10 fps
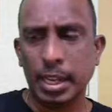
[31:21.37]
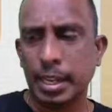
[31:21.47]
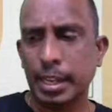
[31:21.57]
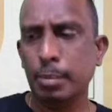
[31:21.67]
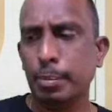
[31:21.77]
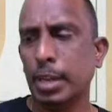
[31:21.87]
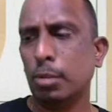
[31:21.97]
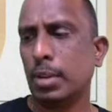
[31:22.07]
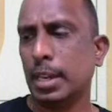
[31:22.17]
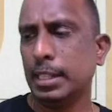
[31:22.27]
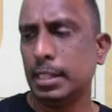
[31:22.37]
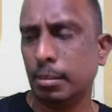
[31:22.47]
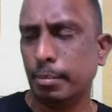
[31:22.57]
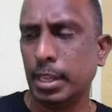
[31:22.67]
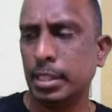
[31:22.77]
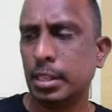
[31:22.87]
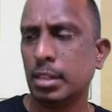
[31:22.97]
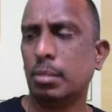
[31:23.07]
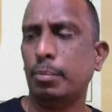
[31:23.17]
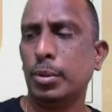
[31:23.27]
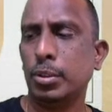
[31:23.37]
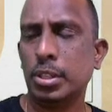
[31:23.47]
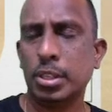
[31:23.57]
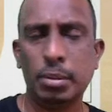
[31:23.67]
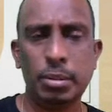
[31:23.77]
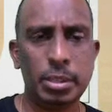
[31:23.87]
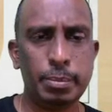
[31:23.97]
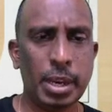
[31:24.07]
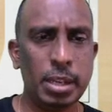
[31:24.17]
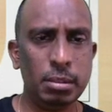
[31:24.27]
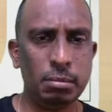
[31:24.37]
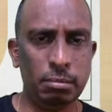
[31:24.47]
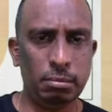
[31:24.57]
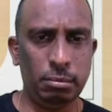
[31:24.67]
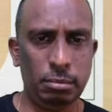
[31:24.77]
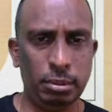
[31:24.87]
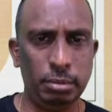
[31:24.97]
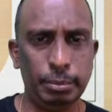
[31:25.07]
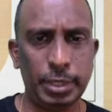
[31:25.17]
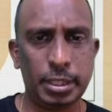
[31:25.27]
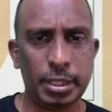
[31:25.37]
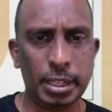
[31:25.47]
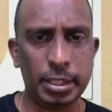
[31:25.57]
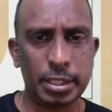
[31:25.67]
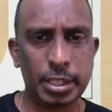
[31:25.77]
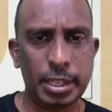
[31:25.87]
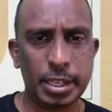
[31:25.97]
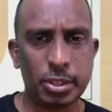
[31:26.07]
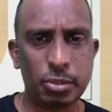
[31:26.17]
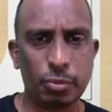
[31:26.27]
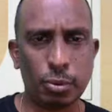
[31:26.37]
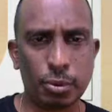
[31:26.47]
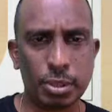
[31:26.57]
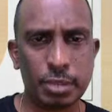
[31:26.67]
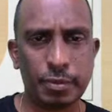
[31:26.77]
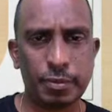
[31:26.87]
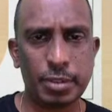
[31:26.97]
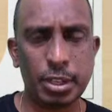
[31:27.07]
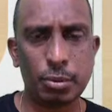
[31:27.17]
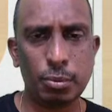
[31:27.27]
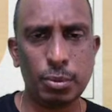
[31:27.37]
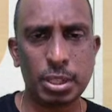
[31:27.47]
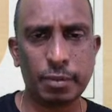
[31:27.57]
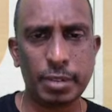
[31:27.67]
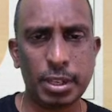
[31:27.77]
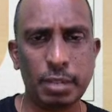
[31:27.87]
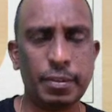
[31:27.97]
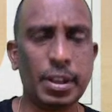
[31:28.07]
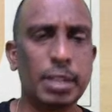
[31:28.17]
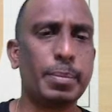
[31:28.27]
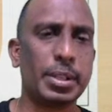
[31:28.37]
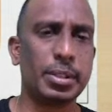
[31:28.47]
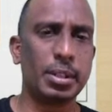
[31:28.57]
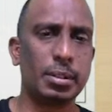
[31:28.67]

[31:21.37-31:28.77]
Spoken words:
In biogas, the major composition is by methane, CH4, 50 to 75%.